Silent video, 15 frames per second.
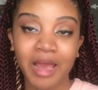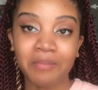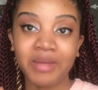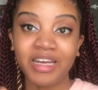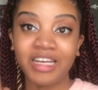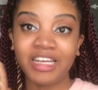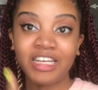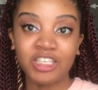I
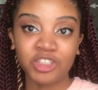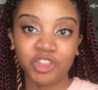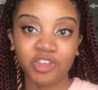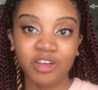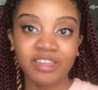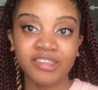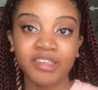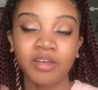mean, it gets
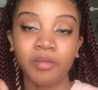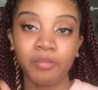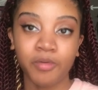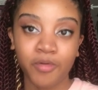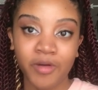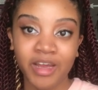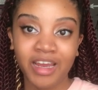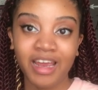straight to the
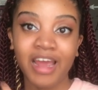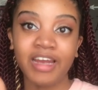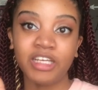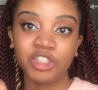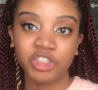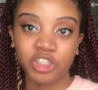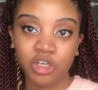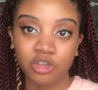point and
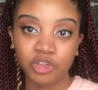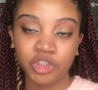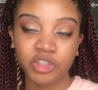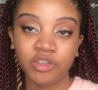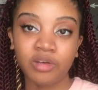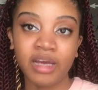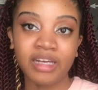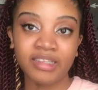it shows
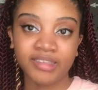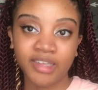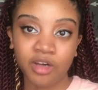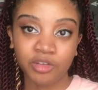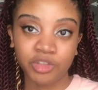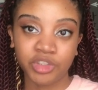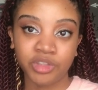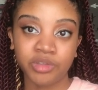you and it
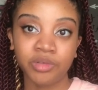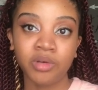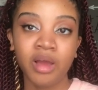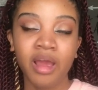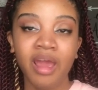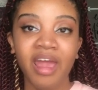tells you